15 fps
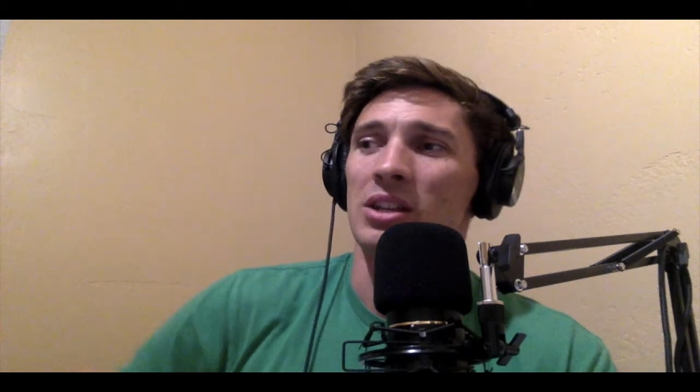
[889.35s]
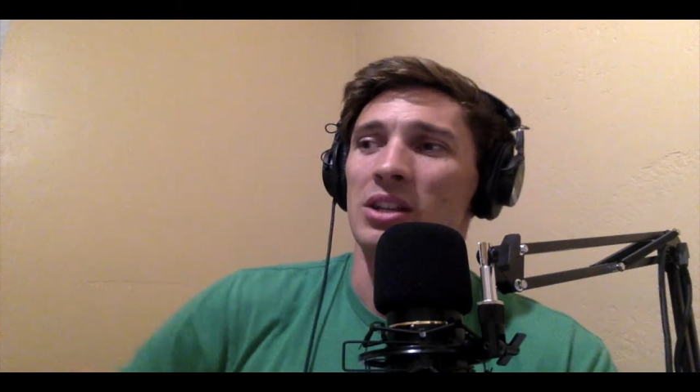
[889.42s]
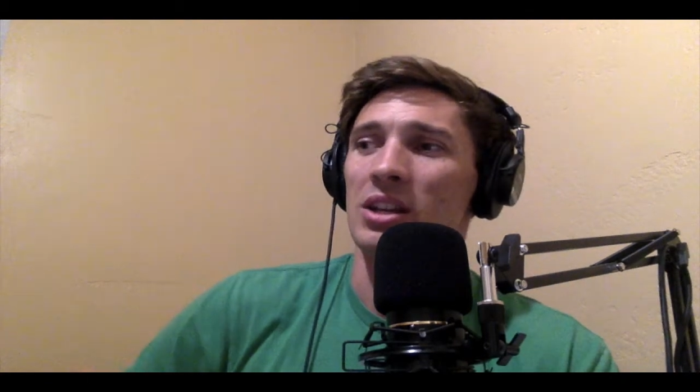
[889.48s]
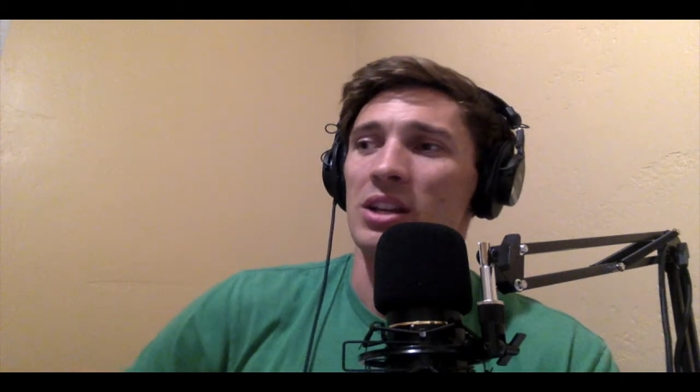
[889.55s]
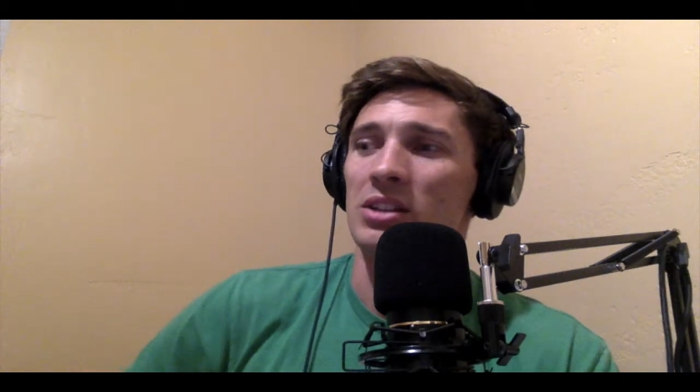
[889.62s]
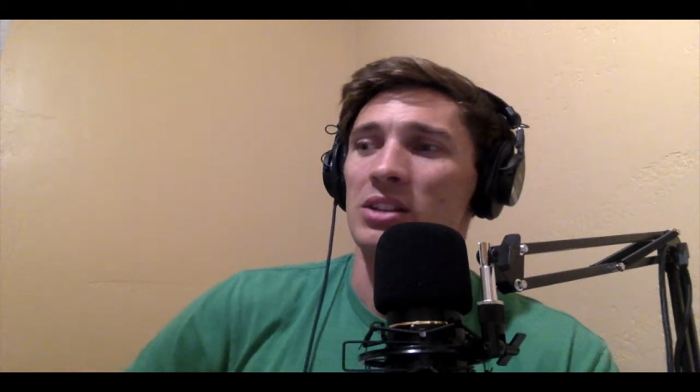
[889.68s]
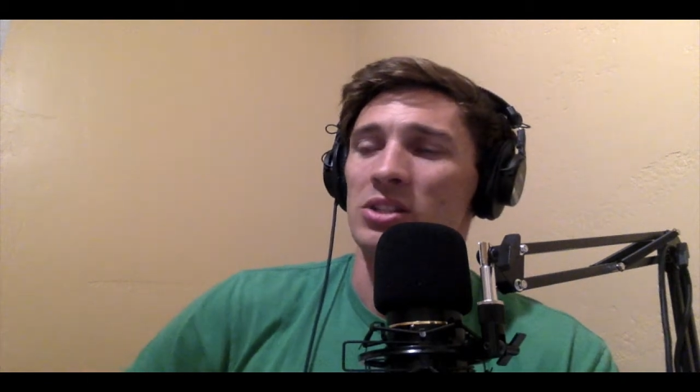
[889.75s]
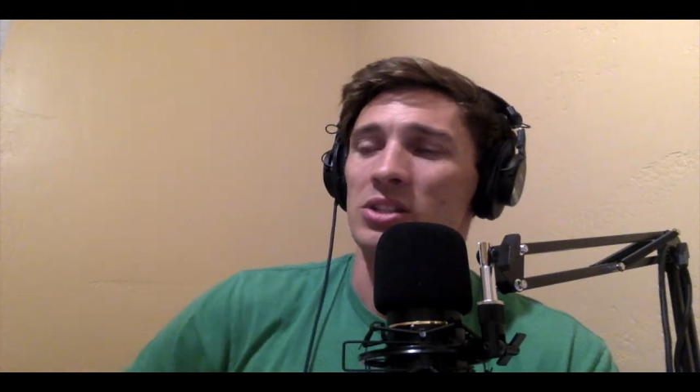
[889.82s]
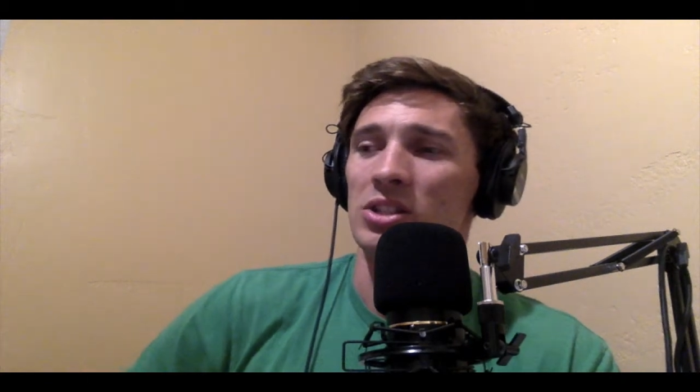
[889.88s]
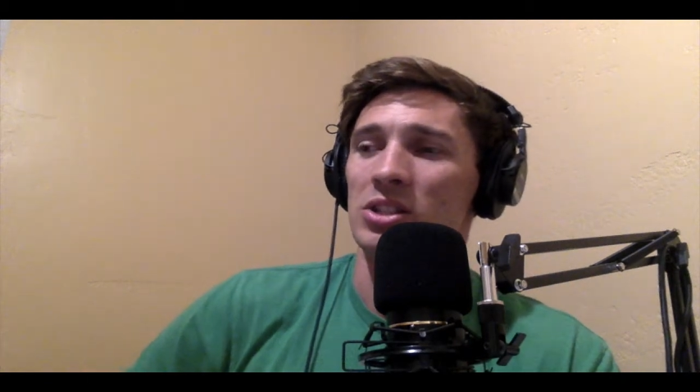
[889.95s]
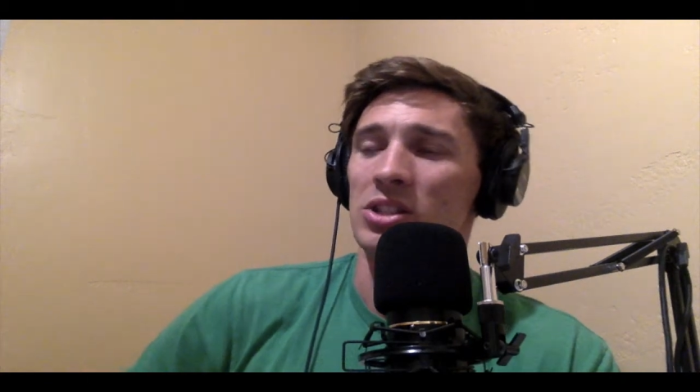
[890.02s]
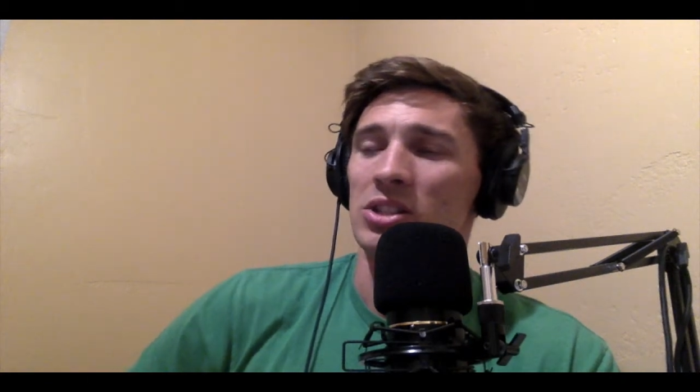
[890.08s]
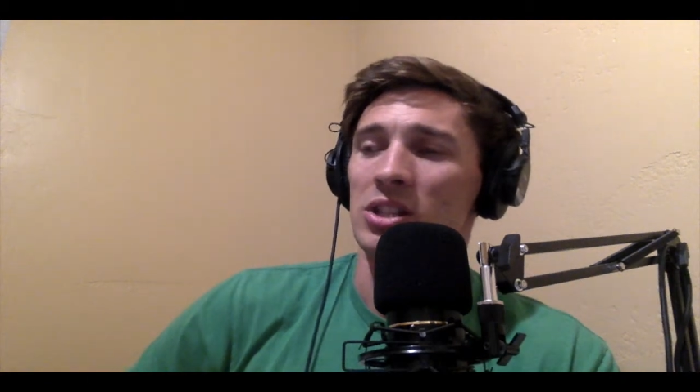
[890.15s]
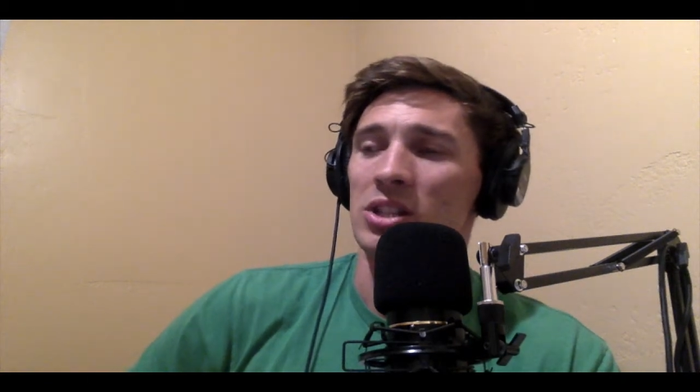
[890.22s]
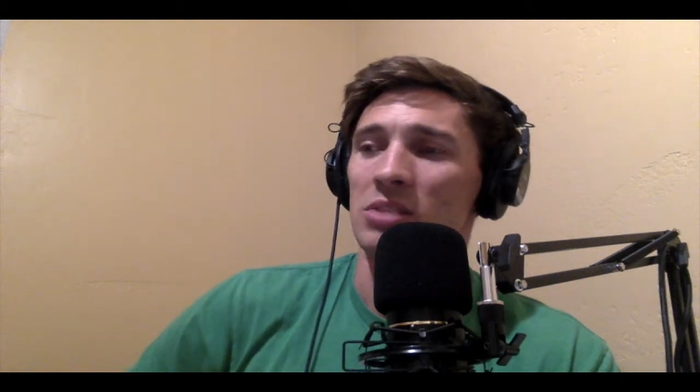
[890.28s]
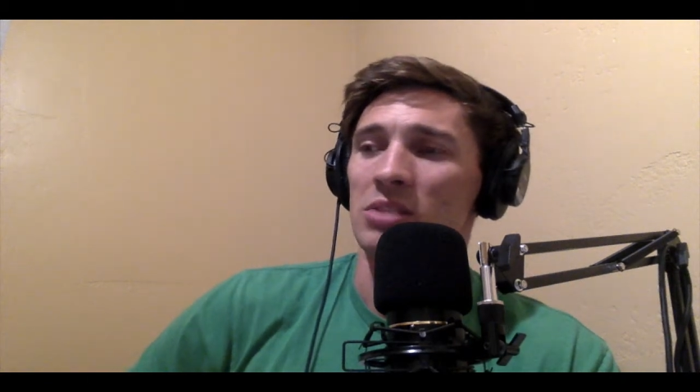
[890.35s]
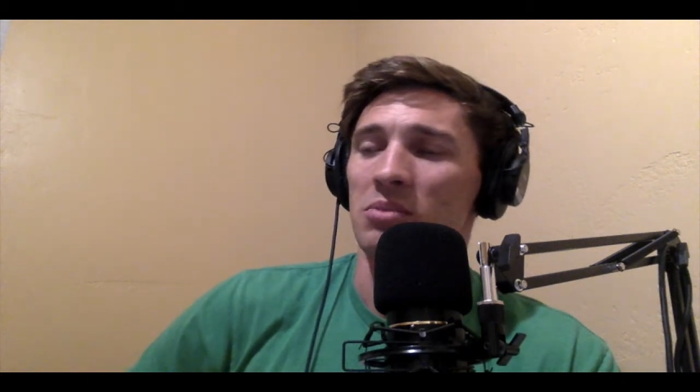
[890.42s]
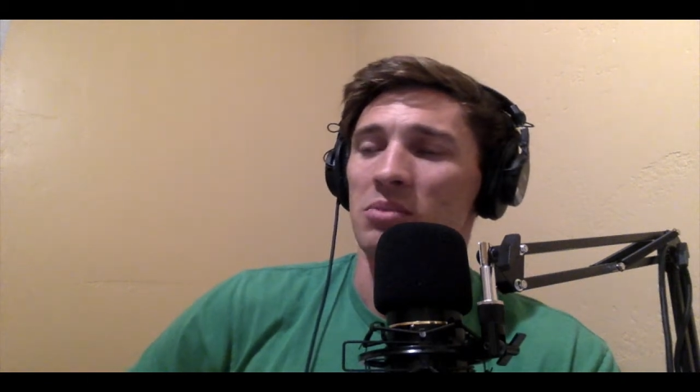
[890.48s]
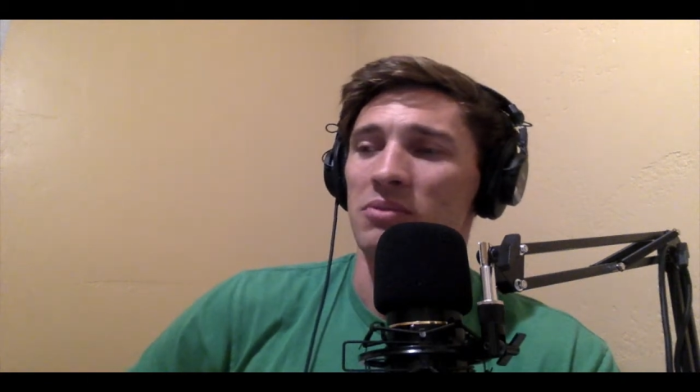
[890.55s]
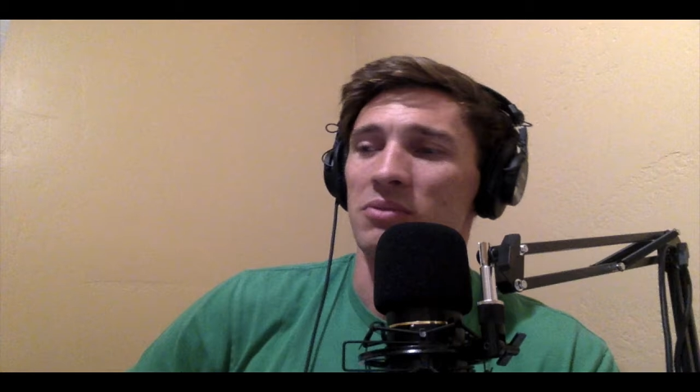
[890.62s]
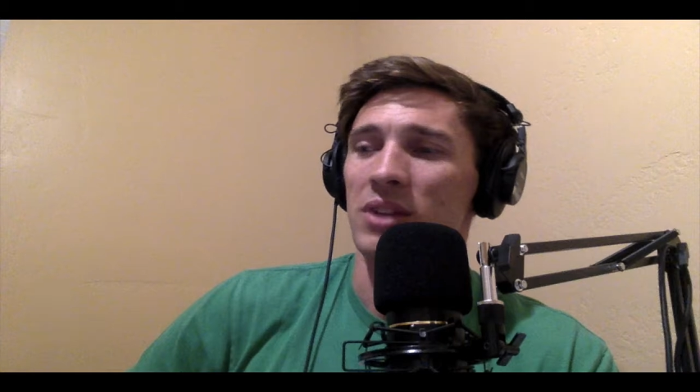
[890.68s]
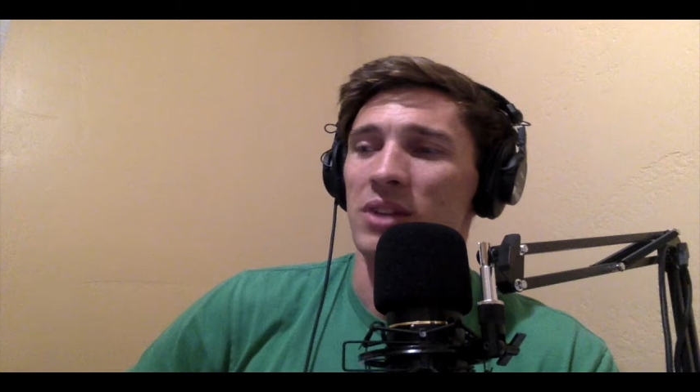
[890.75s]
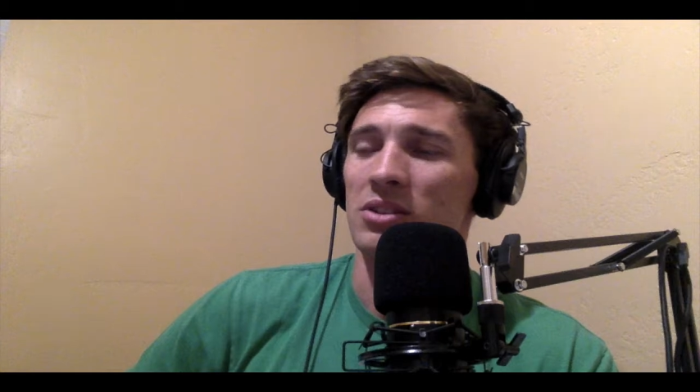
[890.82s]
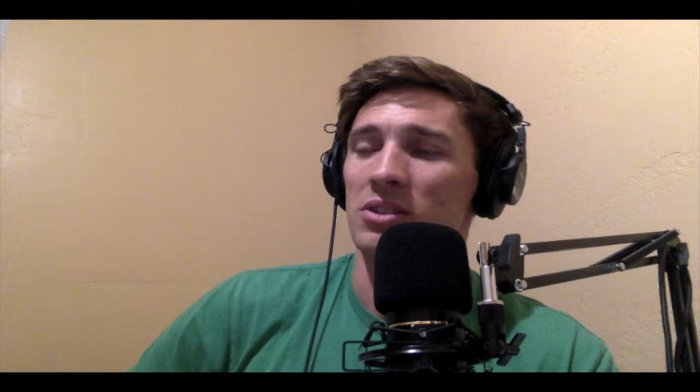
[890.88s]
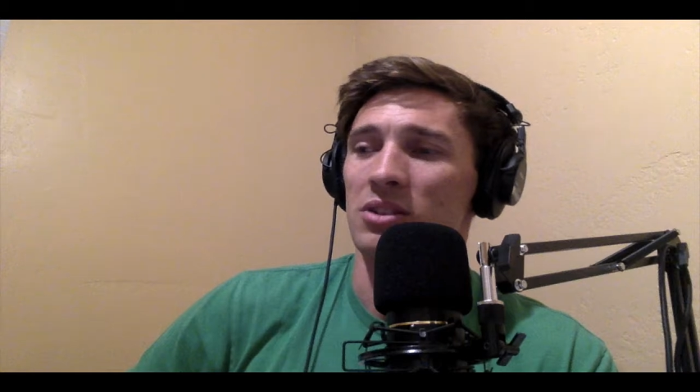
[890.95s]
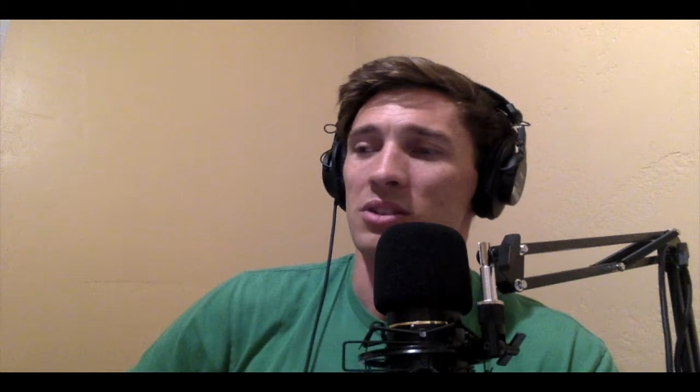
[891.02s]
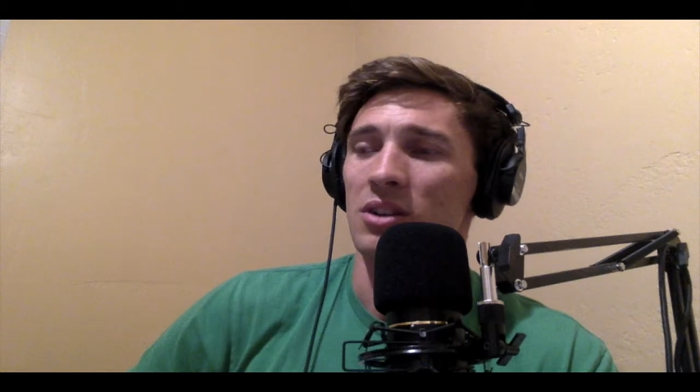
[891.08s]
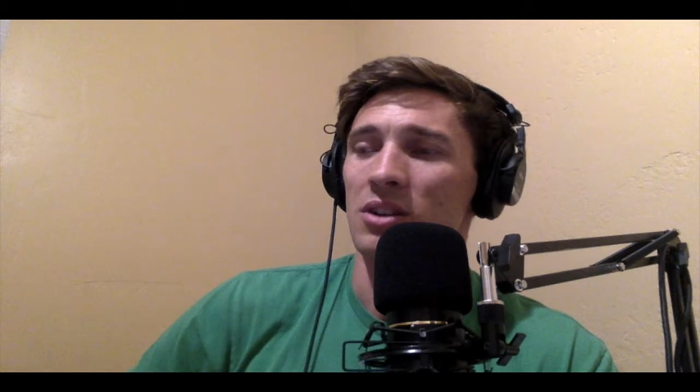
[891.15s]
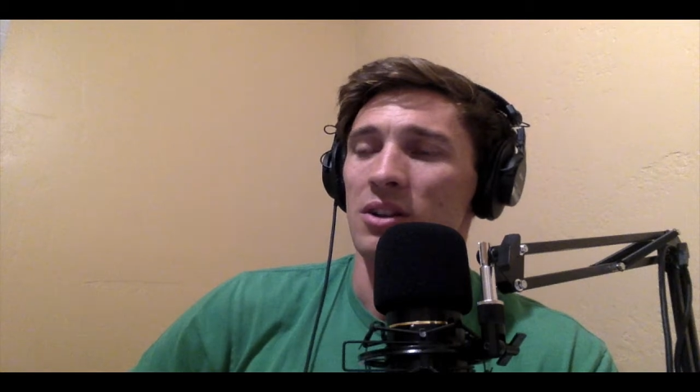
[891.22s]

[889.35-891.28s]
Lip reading: English and she's a professor,